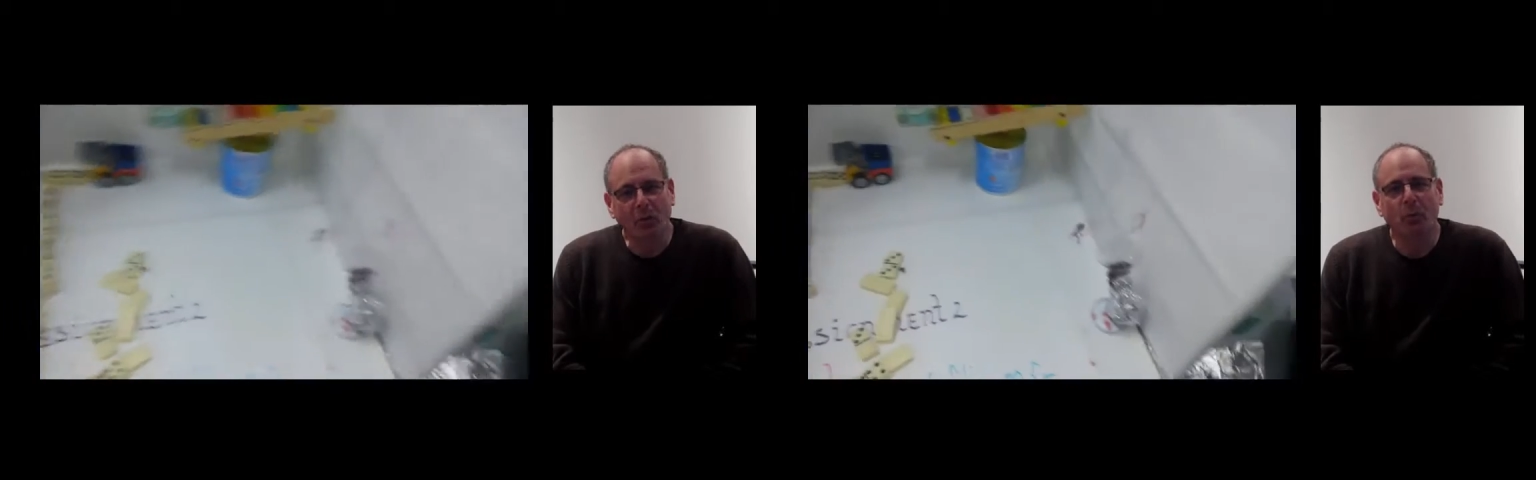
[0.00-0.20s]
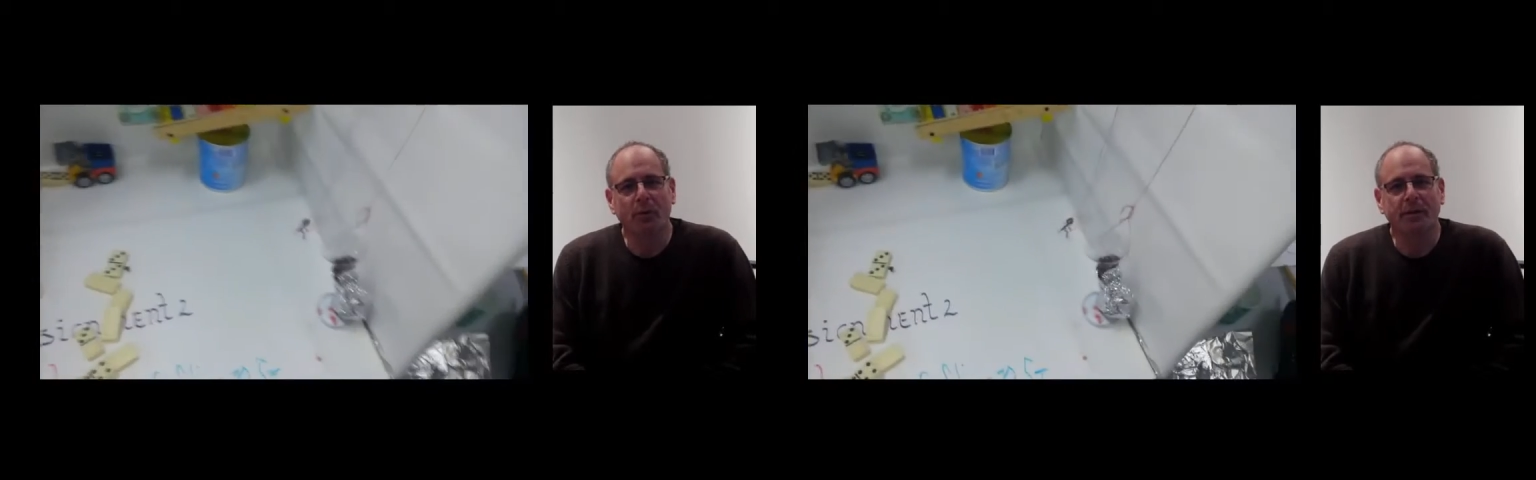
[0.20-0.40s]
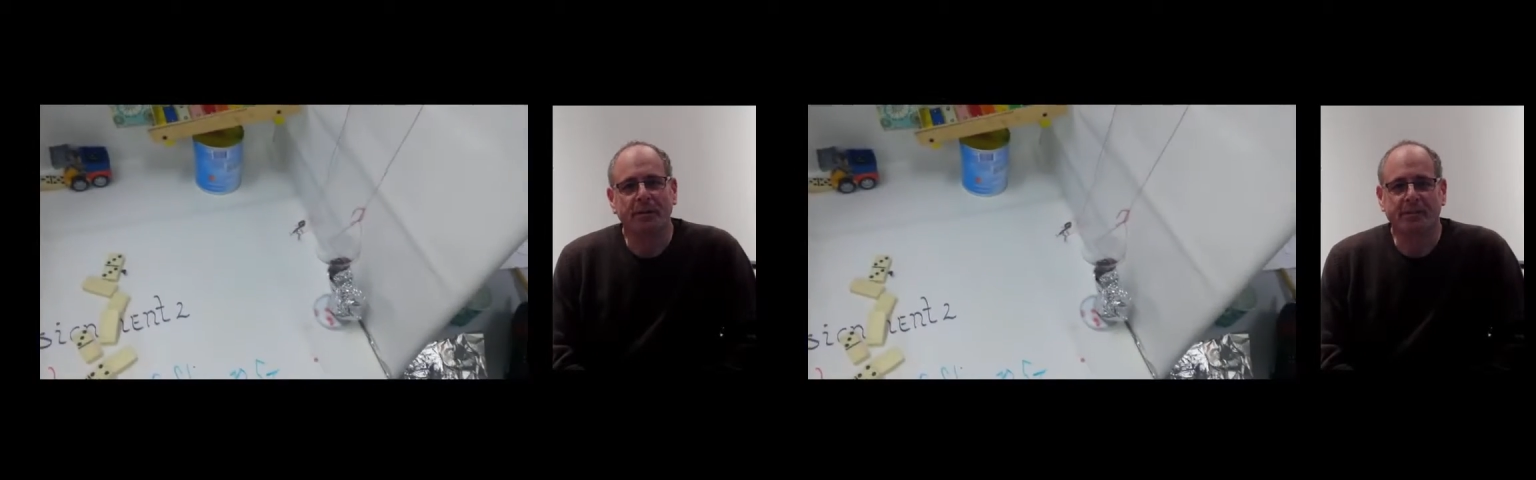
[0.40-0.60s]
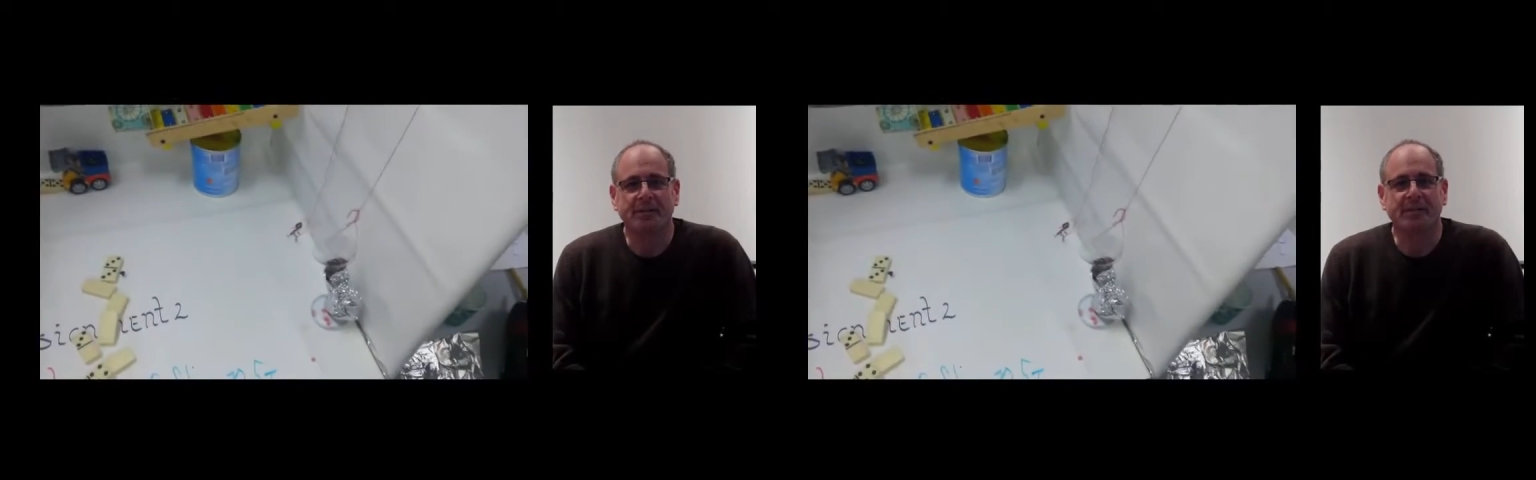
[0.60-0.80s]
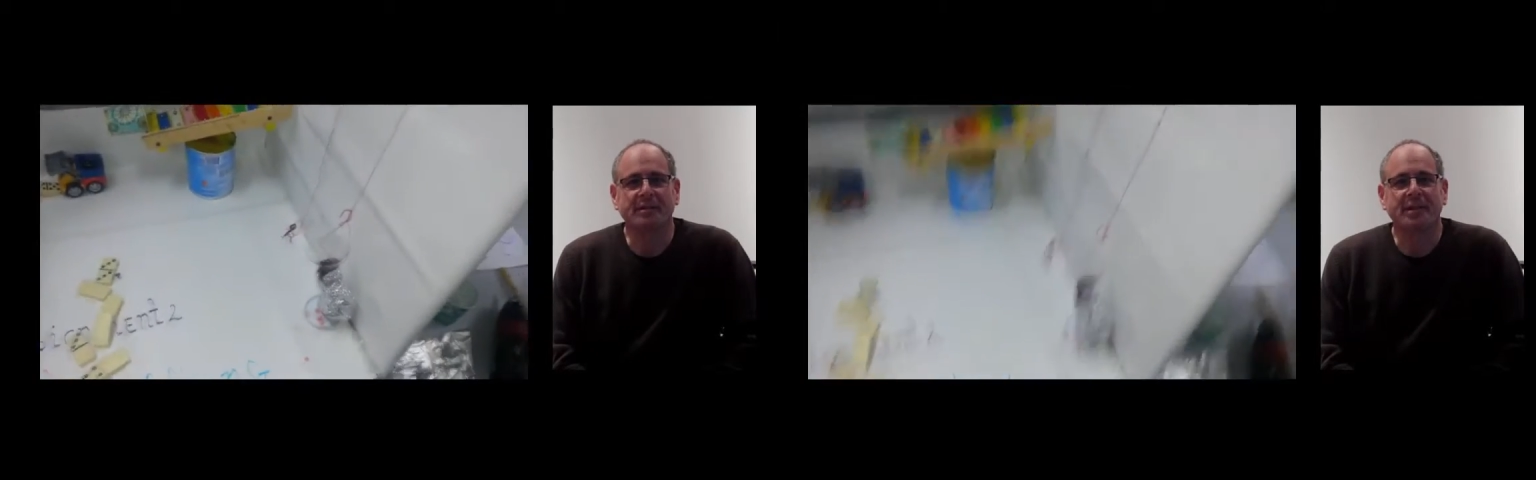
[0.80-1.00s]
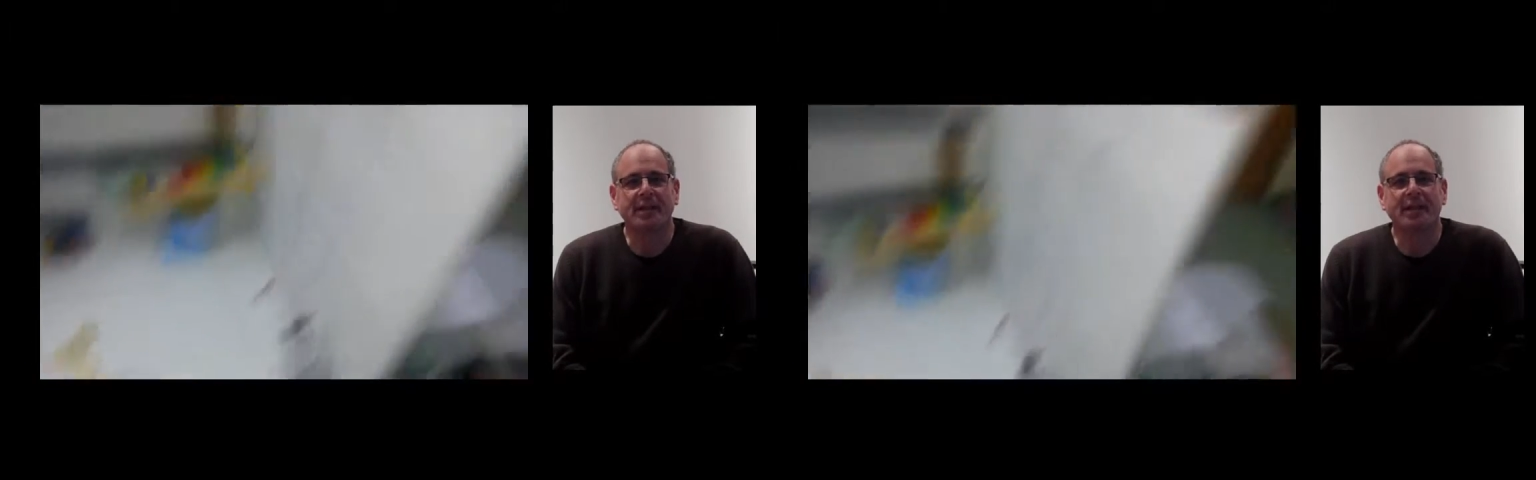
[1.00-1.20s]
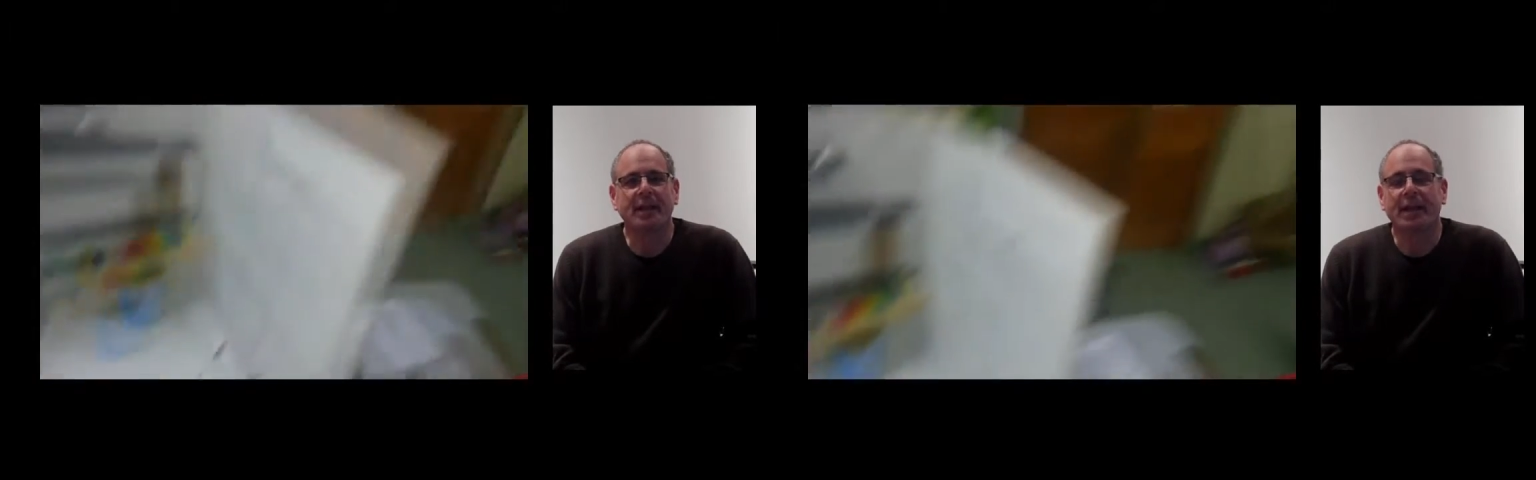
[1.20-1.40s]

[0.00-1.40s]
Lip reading: know we're going to succeed,